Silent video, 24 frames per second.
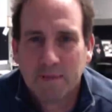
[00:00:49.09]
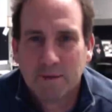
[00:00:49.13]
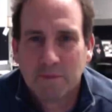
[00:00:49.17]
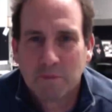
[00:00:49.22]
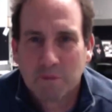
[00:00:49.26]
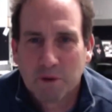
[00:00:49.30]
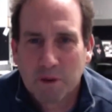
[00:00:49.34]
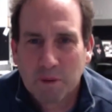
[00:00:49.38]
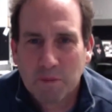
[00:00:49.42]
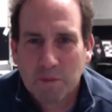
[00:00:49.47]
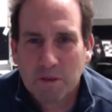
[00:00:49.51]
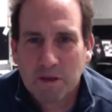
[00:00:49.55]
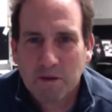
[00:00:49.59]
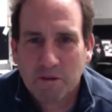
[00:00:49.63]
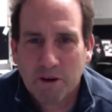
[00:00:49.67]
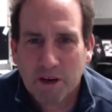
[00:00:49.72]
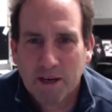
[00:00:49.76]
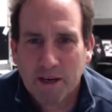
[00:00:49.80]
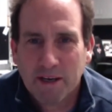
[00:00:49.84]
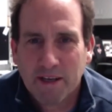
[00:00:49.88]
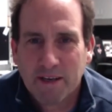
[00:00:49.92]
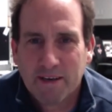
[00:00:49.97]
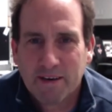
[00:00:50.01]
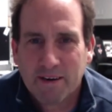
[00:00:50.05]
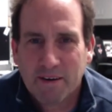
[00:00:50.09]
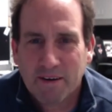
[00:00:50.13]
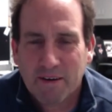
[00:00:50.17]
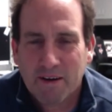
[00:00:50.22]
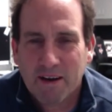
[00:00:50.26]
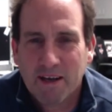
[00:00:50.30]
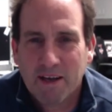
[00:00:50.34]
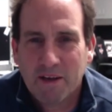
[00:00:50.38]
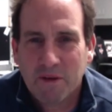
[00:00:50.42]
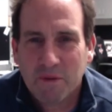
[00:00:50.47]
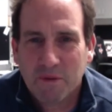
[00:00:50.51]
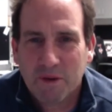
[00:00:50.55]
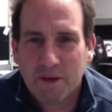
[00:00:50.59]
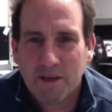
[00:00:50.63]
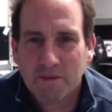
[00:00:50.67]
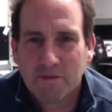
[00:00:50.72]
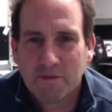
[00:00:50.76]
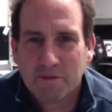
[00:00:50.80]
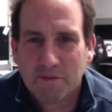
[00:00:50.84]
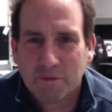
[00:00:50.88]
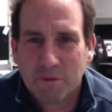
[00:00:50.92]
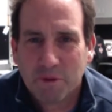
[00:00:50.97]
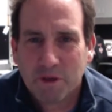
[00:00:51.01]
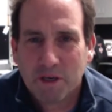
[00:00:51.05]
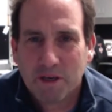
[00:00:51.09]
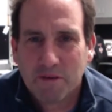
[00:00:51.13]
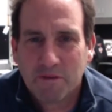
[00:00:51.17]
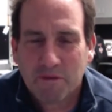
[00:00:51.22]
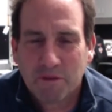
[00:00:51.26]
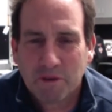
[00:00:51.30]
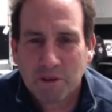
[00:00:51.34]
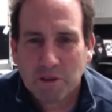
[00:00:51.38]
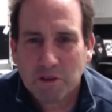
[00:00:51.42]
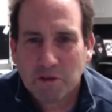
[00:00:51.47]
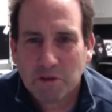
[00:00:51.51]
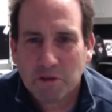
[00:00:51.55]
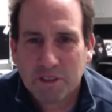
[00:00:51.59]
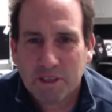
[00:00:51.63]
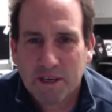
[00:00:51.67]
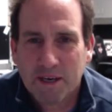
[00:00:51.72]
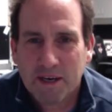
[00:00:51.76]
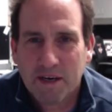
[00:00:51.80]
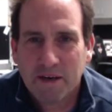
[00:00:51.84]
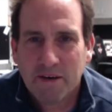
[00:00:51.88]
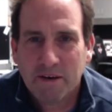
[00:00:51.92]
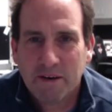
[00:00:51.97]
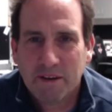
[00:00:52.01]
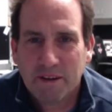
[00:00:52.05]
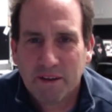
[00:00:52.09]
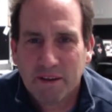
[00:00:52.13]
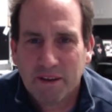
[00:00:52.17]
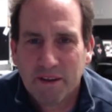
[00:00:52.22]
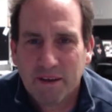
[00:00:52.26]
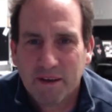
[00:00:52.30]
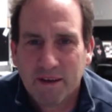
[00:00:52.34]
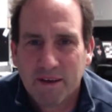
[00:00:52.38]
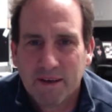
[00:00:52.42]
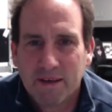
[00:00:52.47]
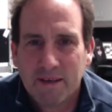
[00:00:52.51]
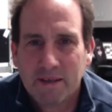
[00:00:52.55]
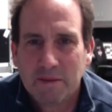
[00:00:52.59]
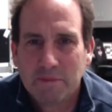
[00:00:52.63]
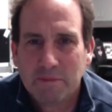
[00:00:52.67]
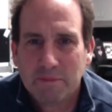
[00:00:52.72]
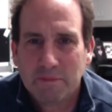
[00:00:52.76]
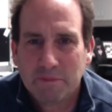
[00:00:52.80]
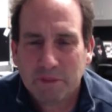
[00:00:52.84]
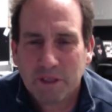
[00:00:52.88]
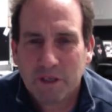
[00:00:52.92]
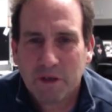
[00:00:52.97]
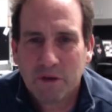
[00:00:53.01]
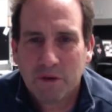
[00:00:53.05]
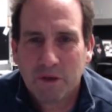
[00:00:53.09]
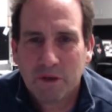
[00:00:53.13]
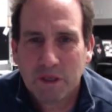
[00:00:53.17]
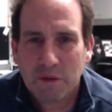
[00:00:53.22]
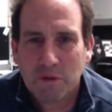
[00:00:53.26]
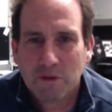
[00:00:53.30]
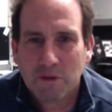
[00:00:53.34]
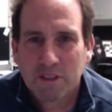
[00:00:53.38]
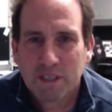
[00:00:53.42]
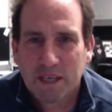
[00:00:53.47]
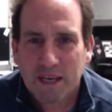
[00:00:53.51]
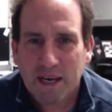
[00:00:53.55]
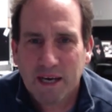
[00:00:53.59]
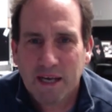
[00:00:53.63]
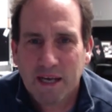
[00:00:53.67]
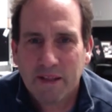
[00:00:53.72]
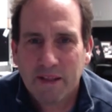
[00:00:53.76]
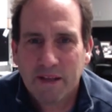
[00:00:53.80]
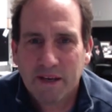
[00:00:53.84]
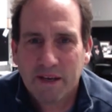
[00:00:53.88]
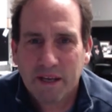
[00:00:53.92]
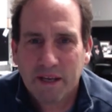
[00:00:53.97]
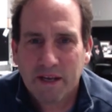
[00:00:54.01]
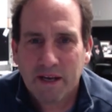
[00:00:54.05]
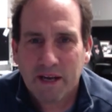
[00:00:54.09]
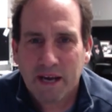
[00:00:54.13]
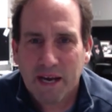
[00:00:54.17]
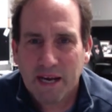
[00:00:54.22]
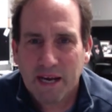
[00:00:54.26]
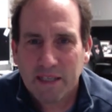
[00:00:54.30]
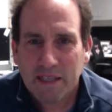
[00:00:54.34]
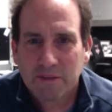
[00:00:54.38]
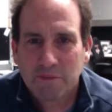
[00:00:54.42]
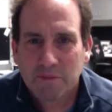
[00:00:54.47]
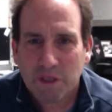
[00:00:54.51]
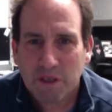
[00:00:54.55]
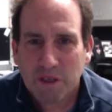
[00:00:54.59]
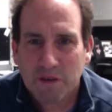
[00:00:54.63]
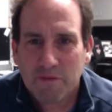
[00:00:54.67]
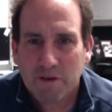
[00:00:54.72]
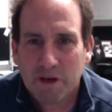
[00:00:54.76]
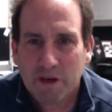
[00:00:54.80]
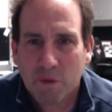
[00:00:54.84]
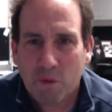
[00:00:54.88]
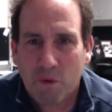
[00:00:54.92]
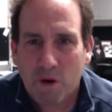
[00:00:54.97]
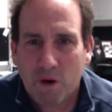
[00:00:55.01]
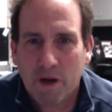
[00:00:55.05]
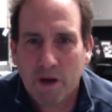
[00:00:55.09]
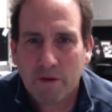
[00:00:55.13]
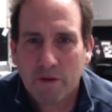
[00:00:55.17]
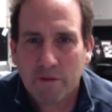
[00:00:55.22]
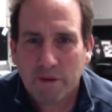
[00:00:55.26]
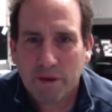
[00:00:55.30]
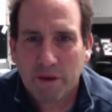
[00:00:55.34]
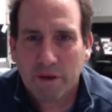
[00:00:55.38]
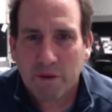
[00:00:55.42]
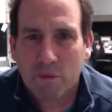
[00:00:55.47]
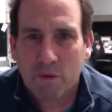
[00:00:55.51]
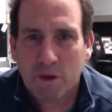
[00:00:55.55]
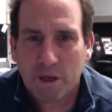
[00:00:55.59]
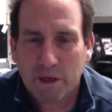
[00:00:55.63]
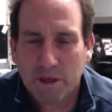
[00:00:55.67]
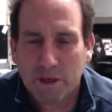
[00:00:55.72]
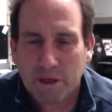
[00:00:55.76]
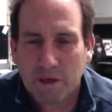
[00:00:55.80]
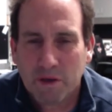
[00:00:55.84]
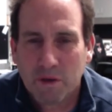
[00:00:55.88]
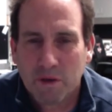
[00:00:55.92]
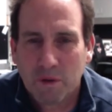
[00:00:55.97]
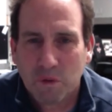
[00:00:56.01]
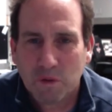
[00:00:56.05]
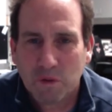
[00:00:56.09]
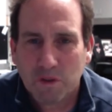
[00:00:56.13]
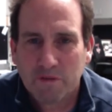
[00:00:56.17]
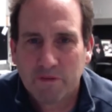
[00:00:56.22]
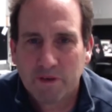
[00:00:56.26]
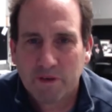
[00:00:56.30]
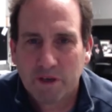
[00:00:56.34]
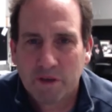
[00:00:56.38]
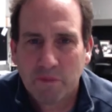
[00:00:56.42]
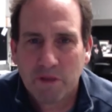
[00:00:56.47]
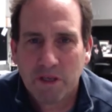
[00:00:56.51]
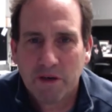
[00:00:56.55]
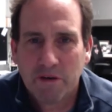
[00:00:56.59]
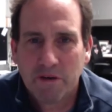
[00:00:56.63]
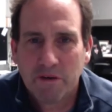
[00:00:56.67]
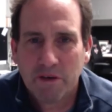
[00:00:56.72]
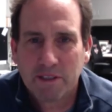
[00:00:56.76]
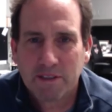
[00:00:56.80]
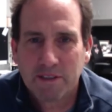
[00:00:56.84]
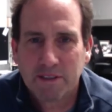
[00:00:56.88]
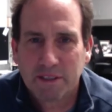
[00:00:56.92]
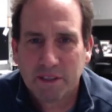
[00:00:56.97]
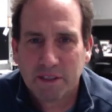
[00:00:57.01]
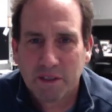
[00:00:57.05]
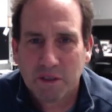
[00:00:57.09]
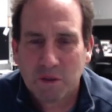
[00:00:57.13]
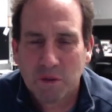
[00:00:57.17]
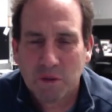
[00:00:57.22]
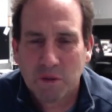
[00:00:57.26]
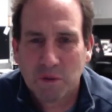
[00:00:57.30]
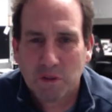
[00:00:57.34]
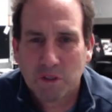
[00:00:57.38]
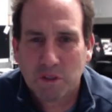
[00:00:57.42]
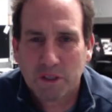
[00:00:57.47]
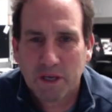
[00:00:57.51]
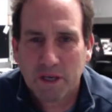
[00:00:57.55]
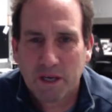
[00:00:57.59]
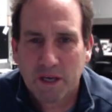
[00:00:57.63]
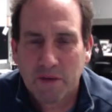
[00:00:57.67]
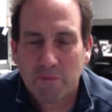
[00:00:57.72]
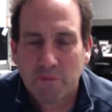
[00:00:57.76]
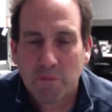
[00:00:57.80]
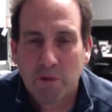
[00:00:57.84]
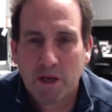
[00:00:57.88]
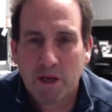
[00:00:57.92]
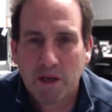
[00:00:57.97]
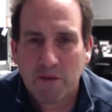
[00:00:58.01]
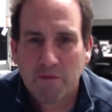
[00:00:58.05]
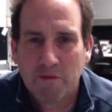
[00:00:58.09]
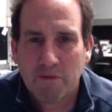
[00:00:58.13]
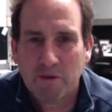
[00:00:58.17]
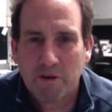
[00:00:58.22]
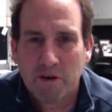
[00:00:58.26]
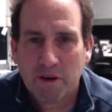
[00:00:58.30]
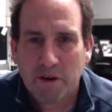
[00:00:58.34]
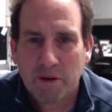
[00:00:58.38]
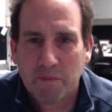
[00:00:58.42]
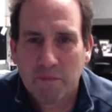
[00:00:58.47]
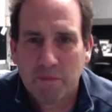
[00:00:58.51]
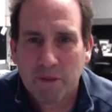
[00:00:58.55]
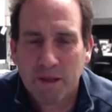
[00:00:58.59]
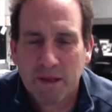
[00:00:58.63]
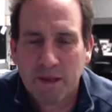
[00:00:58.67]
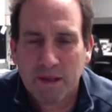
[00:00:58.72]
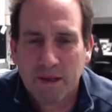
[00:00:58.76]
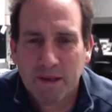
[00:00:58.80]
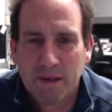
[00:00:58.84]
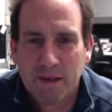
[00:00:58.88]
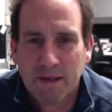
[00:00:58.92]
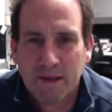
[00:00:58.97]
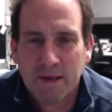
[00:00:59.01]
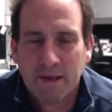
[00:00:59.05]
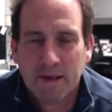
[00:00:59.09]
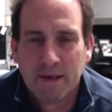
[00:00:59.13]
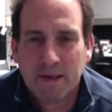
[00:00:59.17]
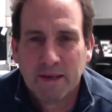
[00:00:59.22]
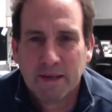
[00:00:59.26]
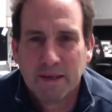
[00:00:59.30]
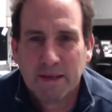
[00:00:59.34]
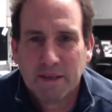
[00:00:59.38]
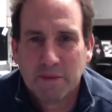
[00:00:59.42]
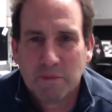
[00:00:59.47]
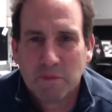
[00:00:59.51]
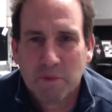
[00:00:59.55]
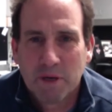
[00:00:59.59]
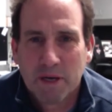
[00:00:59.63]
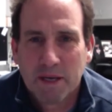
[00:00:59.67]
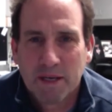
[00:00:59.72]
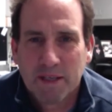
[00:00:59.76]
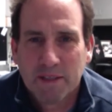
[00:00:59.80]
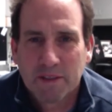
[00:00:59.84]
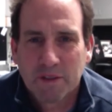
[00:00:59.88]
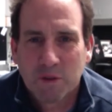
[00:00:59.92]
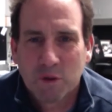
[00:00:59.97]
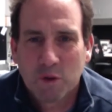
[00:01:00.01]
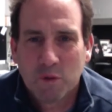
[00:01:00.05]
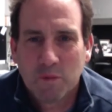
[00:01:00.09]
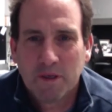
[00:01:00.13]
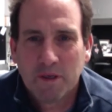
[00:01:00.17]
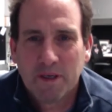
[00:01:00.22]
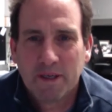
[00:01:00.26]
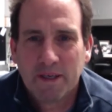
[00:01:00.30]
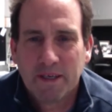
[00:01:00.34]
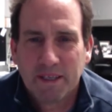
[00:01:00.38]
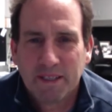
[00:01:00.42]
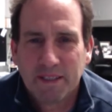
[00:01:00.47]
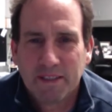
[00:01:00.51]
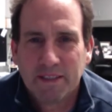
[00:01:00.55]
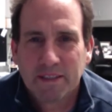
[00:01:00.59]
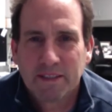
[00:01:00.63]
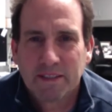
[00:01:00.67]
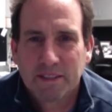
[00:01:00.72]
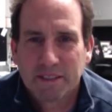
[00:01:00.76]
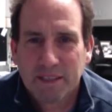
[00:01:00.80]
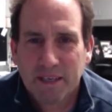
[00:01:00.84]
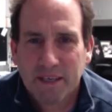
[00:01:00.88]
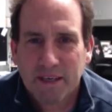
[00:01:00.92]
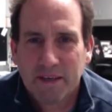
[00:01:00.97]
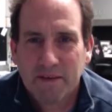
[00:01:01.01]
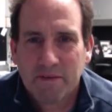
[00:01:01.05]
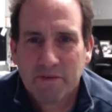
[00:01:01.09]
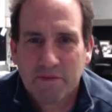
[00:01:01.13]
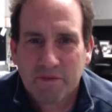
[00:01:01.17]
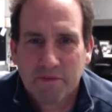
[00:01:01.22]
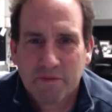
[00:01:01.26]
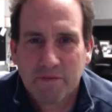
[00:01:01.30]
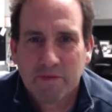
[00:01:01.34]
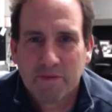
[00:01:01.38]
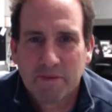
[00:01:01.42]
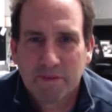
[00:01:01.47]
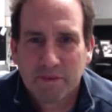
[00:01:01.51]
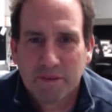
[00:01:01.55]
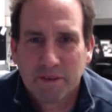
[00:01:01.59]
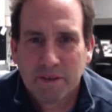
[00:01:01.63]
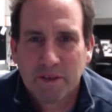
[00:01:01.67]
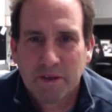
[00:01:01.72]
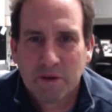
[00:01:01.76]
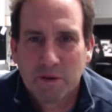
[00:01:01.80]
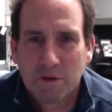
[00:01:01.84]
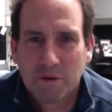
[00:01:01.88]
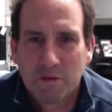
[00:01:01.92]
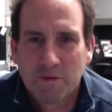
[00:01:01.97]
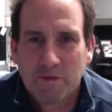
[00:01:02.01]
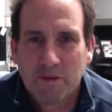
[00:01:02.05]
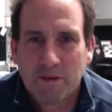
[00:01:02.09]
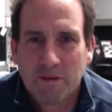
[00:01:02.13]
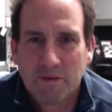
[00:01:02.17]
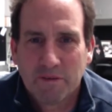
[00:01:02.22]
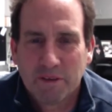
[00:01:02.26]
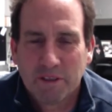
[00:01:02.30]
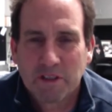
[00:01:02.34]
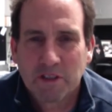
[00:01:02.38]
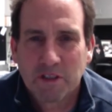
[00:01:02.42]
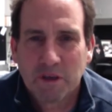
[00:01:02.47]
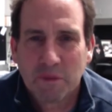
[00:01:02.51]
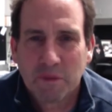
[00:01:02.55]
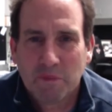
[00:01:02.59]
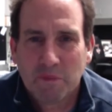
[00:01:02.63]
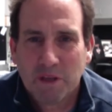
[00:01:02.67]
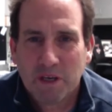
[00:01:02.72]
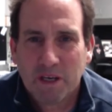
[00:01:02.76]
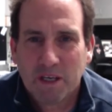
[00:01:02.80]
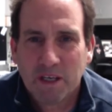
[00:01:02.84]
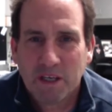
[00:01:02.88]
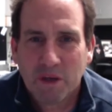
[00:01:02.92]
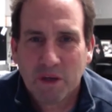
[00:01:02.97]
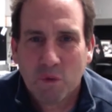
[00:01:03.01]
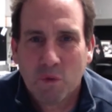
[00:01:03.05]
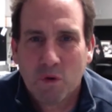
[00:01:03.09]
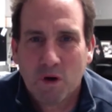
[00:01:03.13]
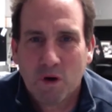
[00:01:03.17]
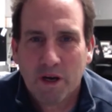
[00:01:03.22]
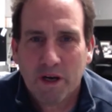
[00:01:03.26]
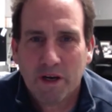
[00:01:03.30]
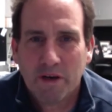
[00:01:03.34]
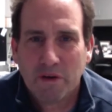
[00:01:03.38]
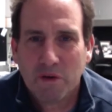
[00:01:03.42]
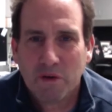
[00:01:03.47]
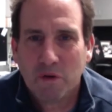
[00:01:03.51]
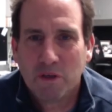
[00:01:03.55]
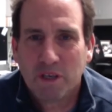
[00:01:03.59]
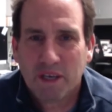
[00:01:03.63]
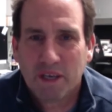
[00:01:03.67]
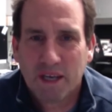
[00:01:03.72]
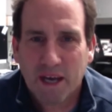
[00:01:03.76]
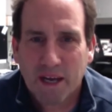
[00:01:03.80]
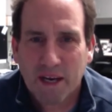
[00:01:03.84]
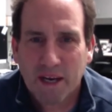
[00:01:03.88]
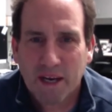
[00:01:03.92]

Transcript: Probably Randy Carlisle when I first retired. He was a guy that he had asked me if I wanted to coach, if I'd be interested in coaching. I had played for him in Manitoba, and he just said, if it's something that you want to do, you got to